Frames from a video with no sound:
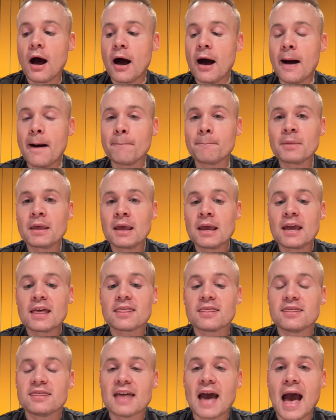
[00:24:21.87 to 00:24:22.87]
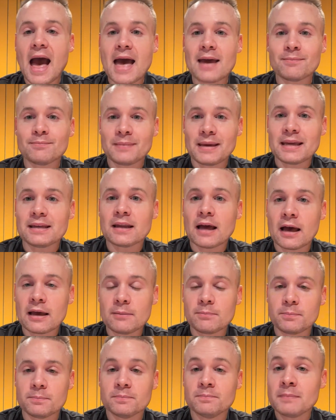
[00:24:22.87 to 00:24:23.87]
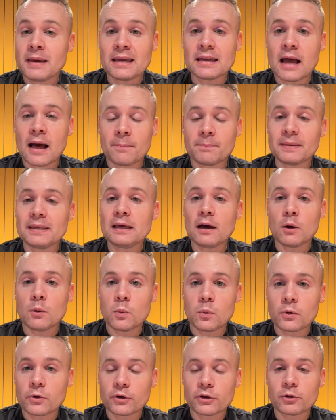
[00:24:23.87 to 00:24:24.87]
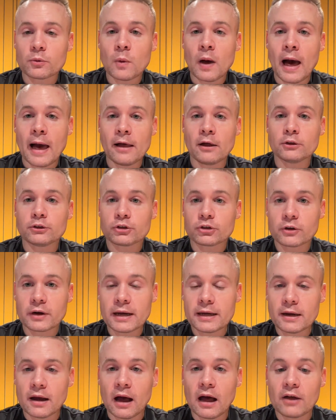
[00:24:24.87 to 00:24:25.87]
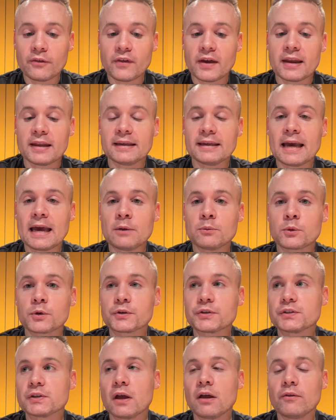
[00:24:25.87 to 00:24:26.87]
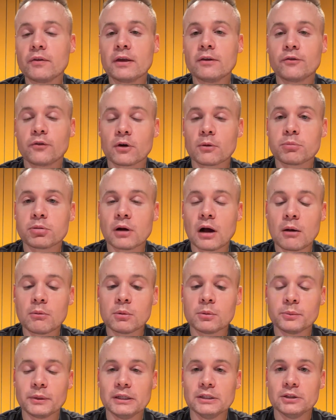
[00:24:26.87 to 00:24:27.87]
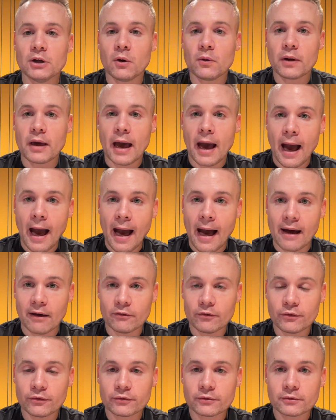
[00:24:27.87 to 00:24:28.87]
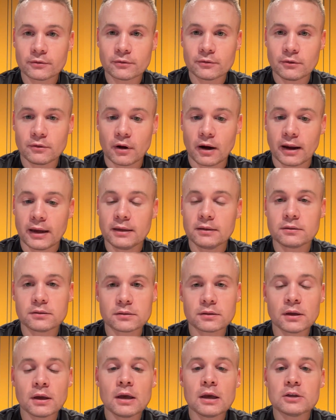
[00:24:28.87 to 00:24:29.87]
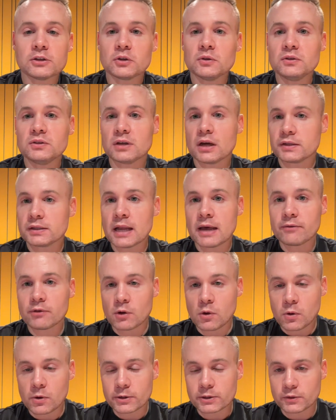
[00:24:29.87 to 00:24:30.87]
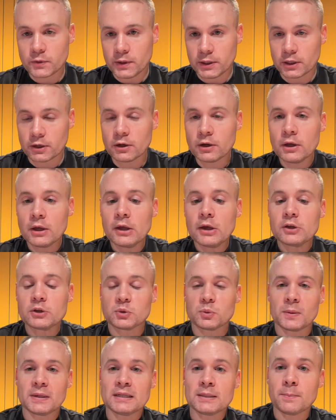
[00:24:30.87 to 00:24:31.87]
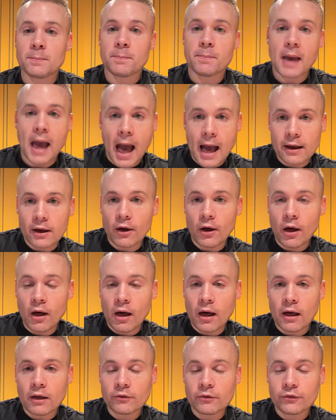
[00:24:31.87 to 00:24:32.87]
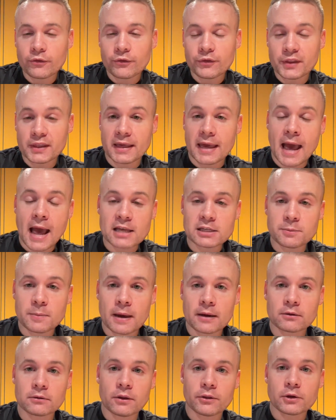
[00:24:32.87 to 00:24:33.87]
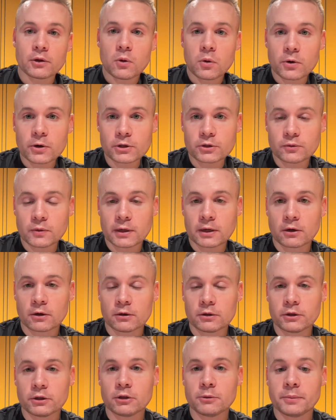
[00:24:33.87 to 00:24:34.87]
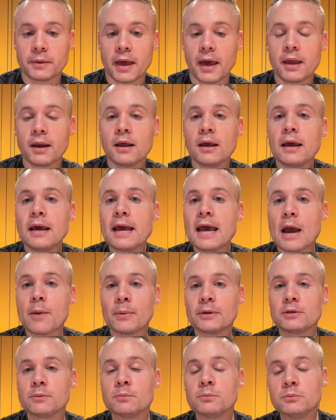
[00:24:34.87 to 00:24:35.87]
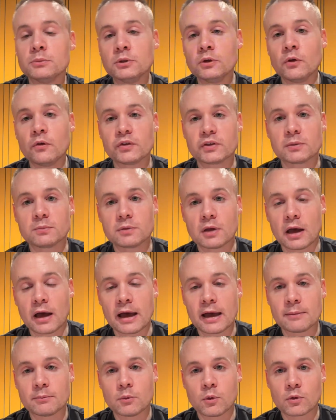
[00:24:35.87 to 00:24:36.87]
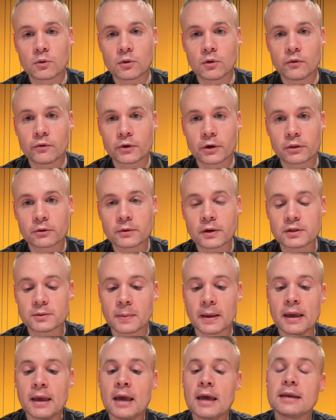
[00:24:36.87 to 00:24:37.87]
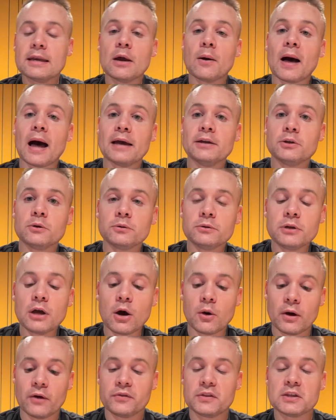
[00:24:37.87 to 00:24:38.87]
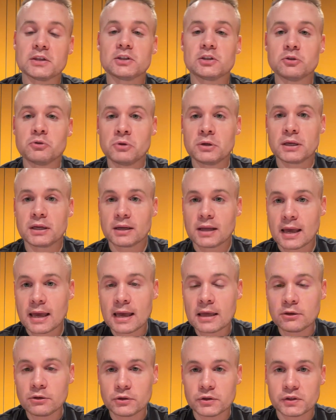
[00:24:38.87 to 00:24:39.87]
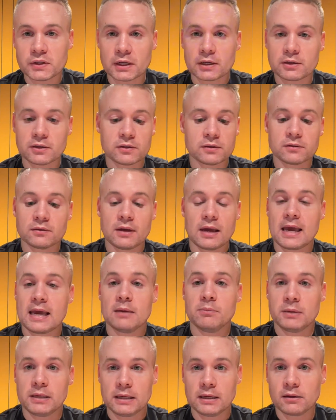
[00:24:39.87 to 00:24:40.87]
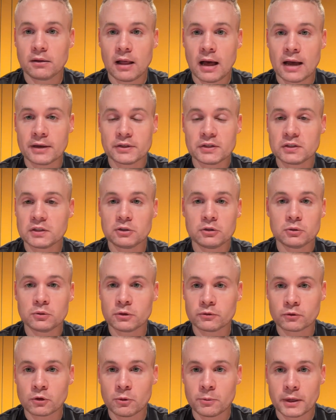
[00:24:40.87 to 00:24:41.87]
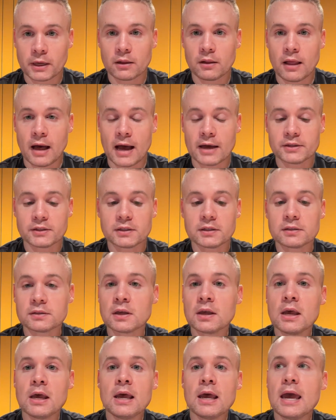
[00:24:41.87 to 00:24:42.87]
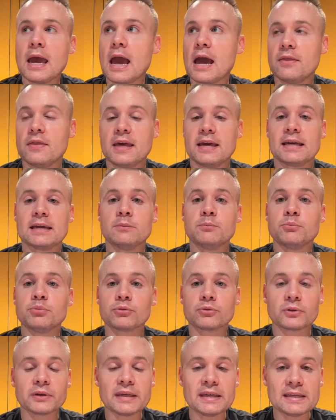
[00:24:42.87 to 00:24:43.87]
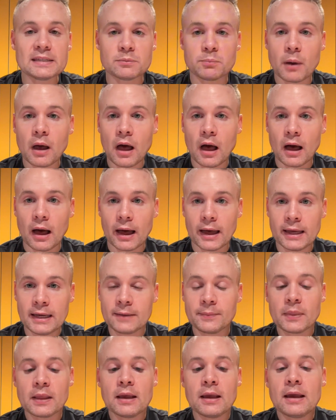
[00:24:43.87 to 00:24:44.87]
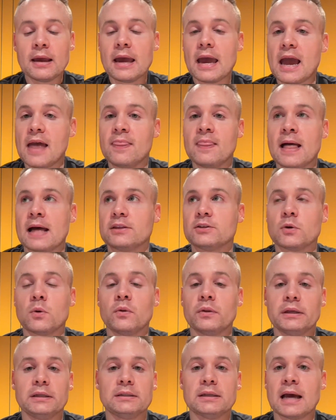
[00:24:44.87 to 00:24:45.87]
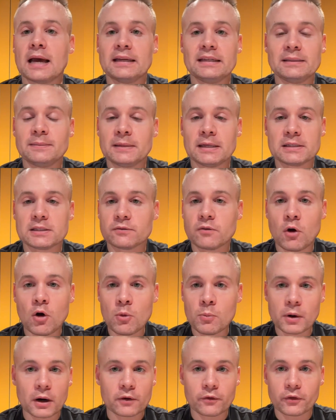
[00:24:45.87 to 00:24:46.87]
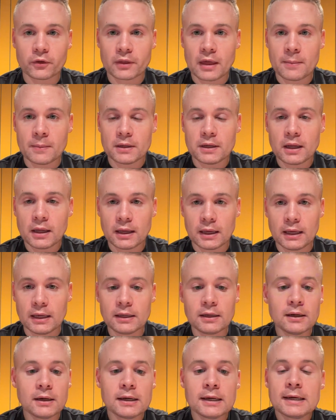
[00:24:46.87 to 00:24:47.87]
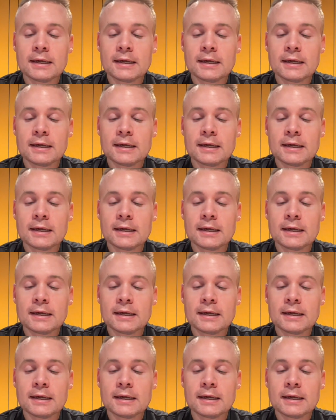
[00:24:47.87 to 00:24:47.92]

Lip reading: that may not be a worthwhile trade-off. And again, we're solving for a problem we don't have, right? Student doesn't have a course rigor. So we need to back off the gas pedal on the course rigor a little bit and we need to move some time more over to the resume. Now, I don't know if the student can handle 6 AP classes and dual enrollment classes and they can breeze by, and that's only 90 minutes of homework for them a night,